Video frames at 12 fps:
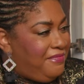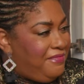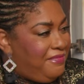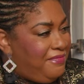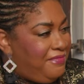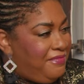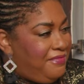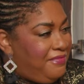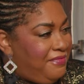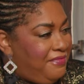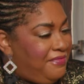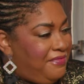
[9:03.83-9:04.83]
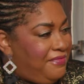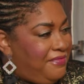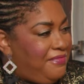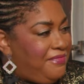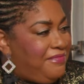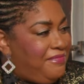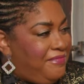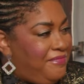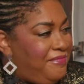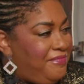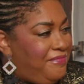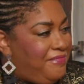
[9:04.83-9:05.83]

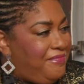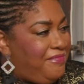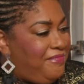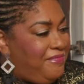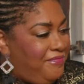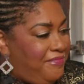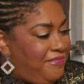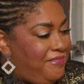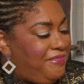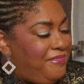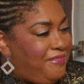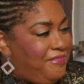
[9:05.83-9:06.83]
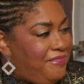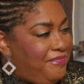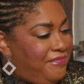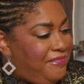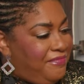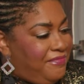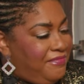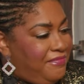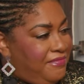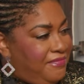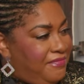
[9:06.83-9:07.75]
No words are spoken by the person on screen.